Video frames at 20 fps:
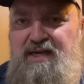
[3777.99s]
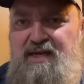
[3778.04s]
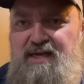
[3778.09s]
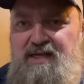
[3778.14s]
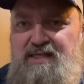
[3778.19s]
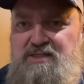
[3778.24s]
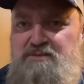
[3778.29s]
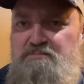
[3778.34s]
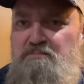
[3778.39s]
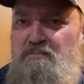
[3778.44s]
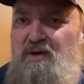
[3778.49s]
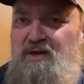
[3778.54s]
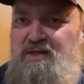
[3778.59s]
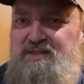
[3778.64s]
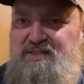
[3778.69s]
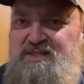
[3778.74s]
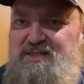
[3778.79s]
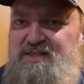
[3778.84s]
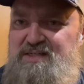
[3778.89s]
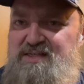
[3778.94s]
as
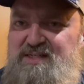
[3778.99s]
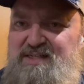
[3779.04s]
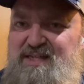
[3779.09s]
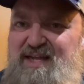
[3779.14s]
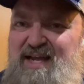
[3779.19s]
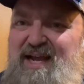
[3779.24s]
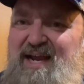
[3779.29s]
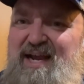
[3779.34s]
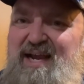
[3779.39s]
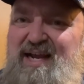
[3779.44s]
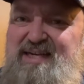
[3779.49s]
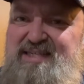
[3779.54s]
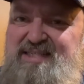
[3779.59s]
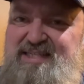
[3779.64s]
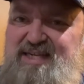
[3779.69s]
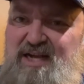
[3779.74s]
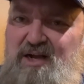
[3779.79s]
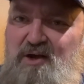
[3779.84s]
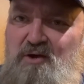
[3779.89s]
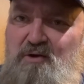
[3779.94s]
much as they
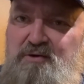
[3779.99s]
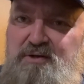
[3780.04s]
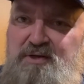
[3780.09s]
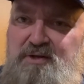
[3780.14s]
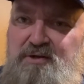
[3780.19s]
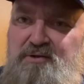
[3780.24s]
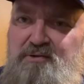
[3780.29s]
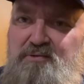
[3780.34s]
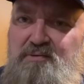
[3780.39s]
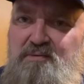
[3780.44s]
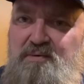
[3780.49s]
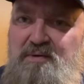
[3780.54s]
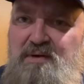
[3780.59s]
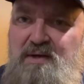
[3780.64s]
tell you.